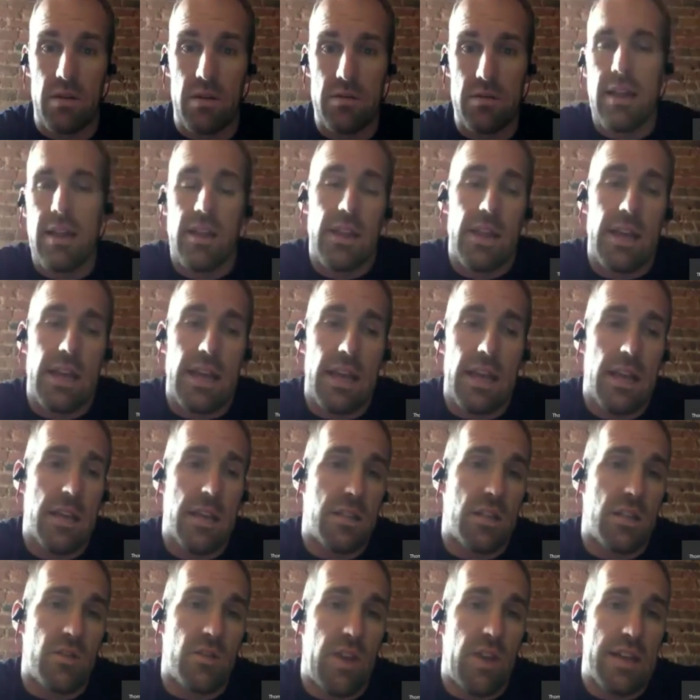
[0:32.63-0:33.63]
And the thing
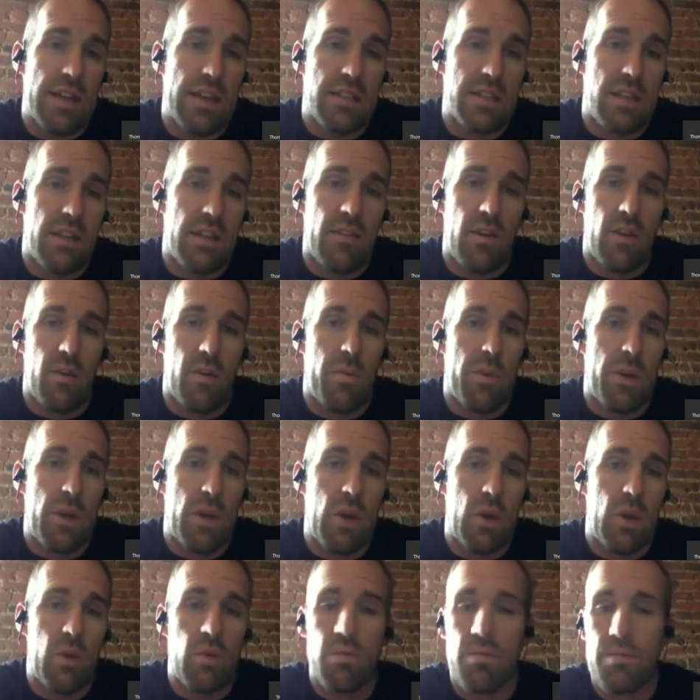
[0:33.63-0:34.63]
is fat's never going to be
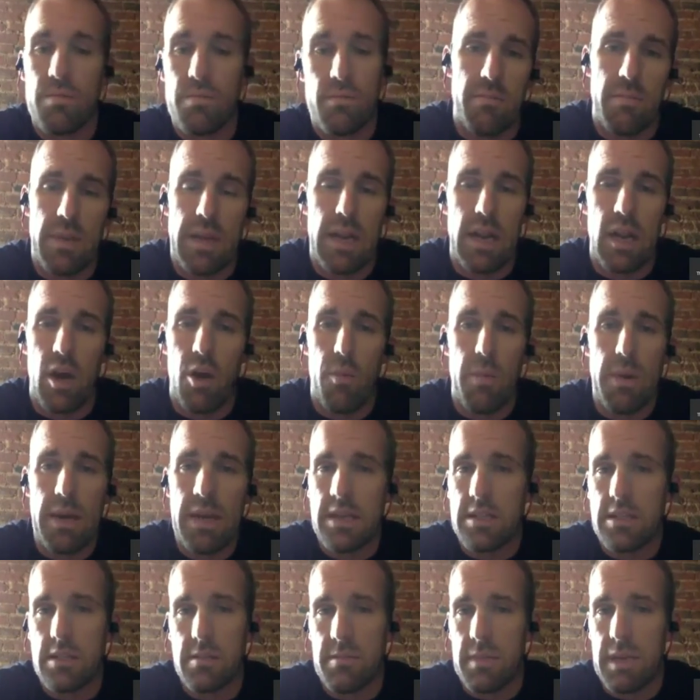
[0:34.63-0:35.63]
cool. Being
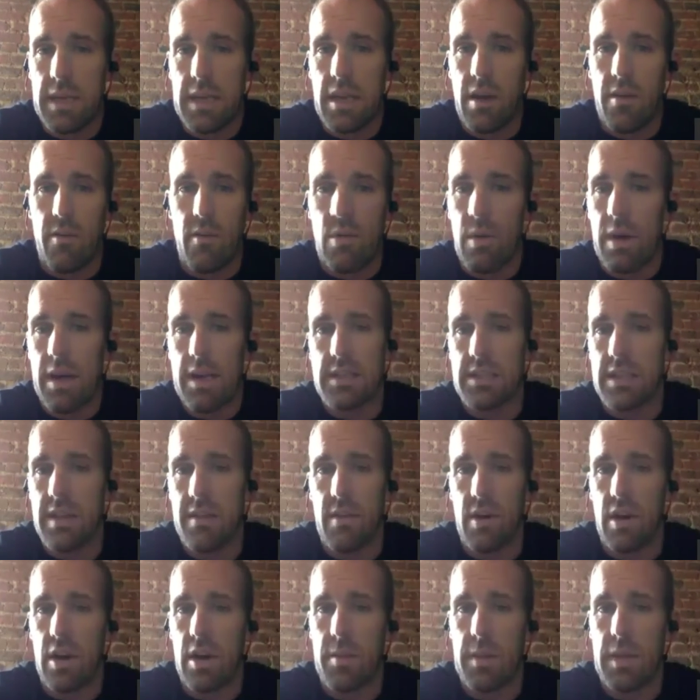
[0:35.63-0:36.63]
obese and being overweight is never
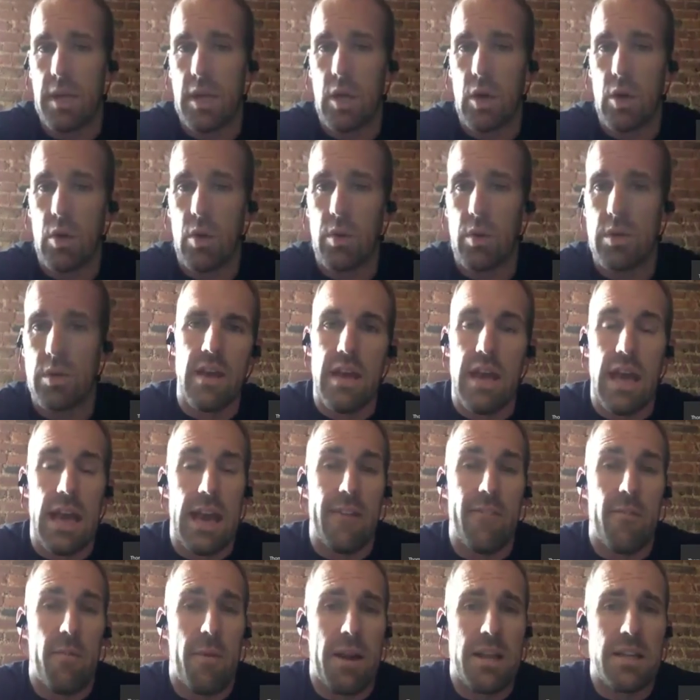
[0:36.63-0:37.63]
going to be cool. And so
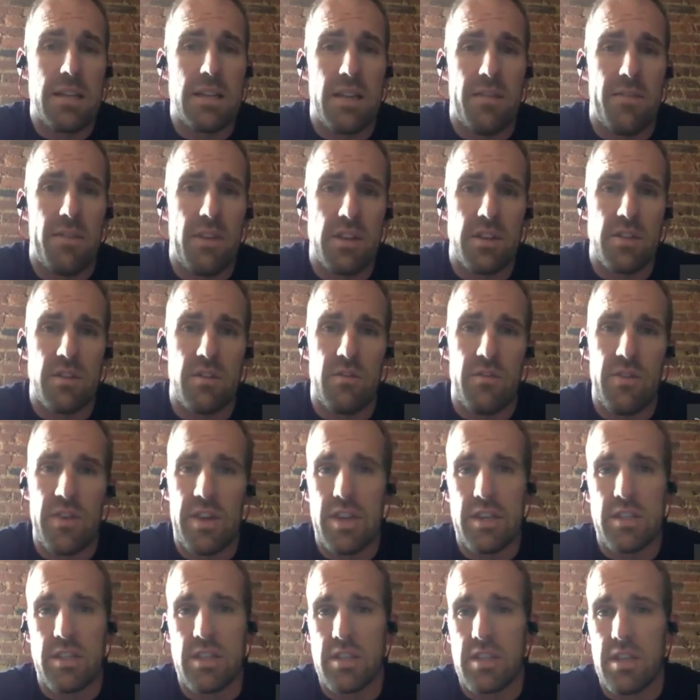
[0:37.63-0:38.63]
everybody's definition of
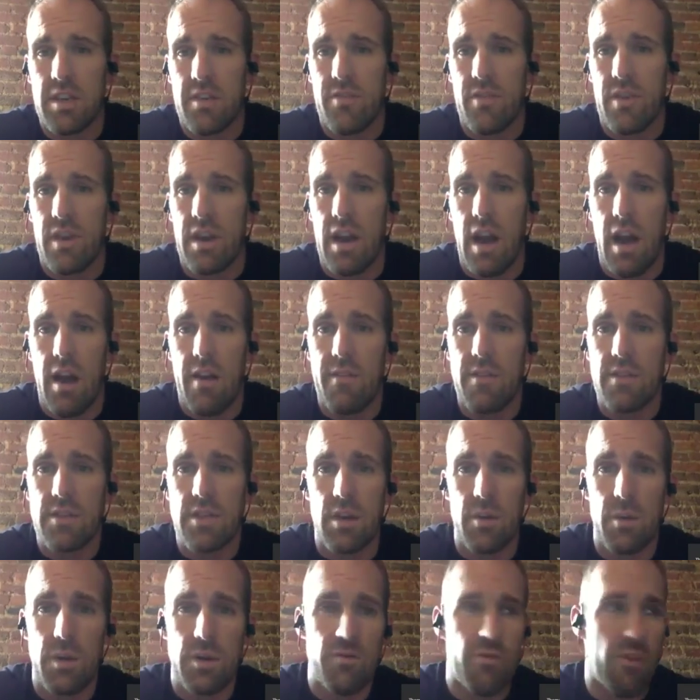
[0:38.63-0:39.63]
fitness is different. Obviously,
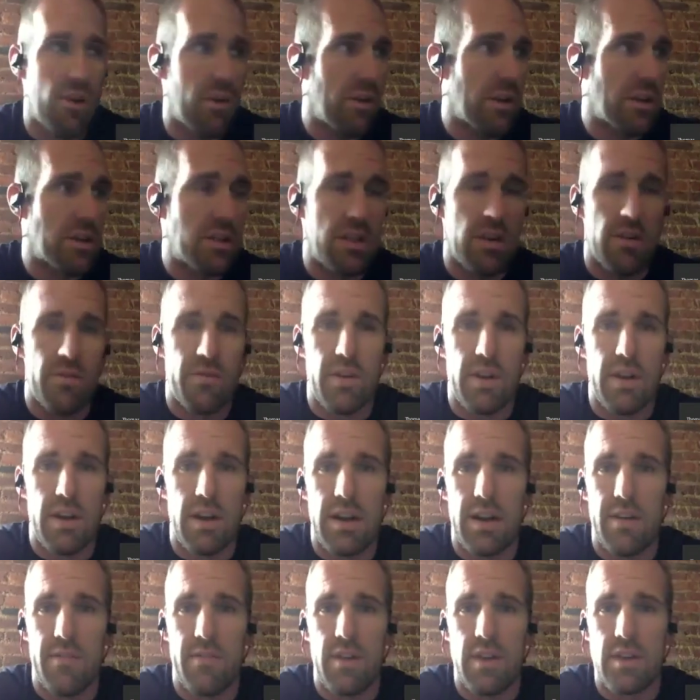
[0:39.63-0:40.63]
Rich Fronings's
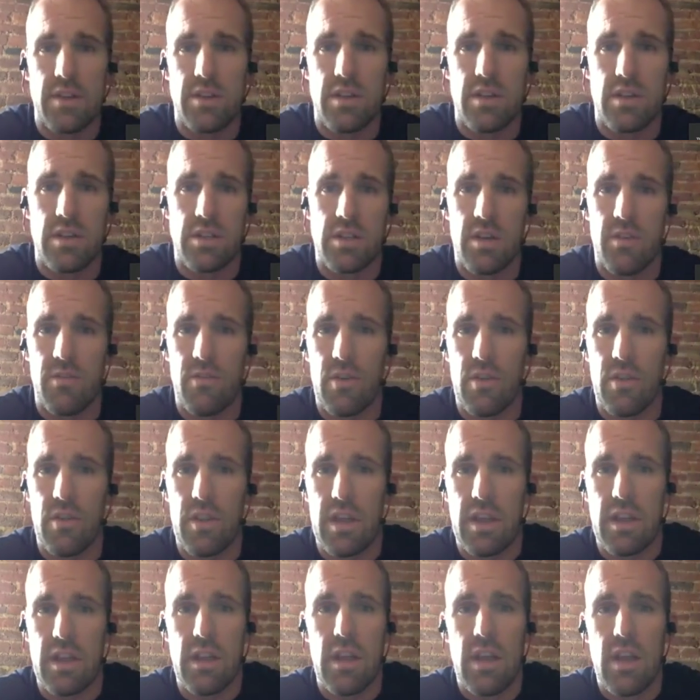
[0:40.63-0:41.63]
definition is different
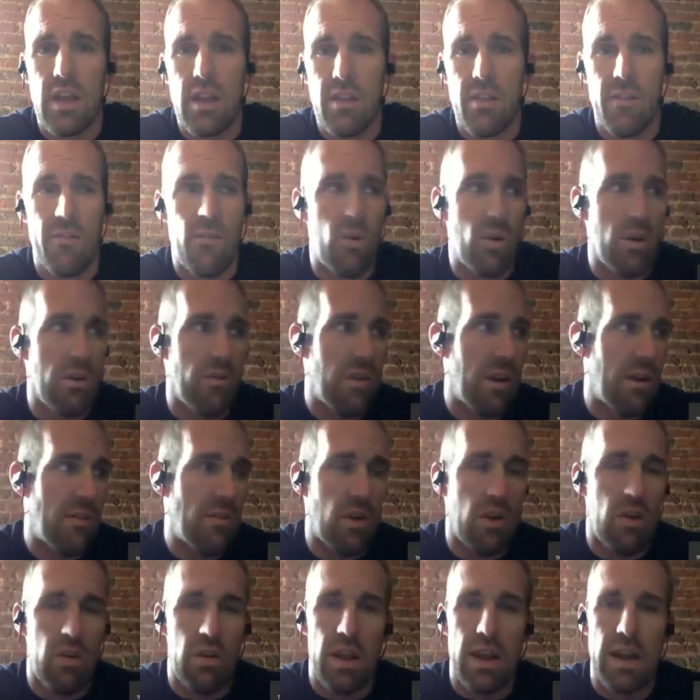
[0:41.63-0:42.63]
than the
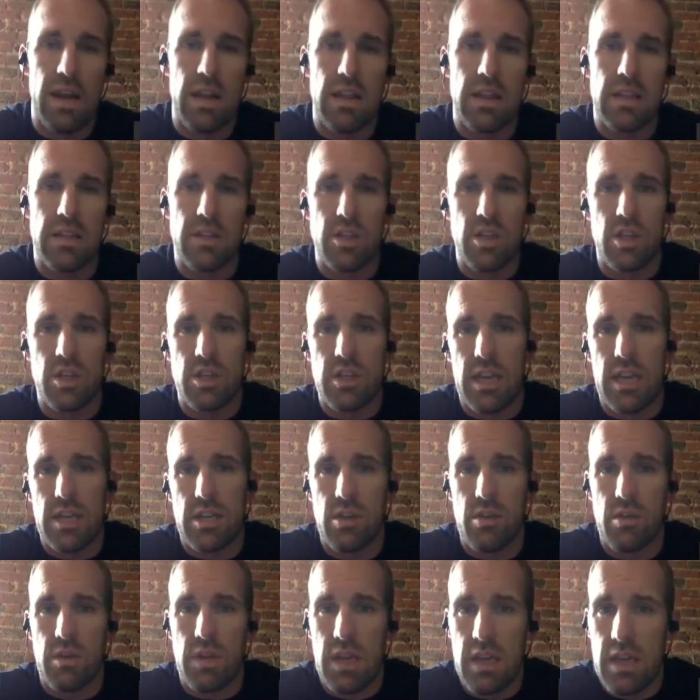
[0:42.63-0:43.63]
45-year-old lady that's just had
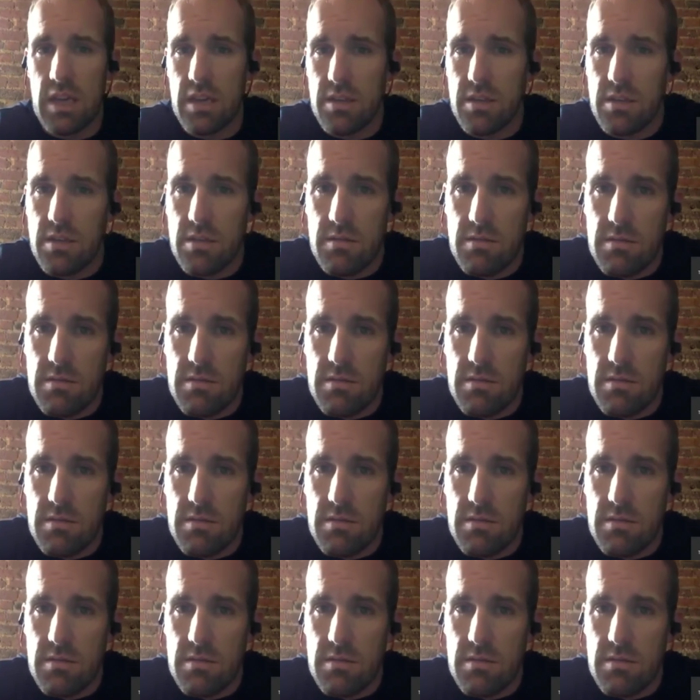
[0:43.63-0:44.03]
2 kids.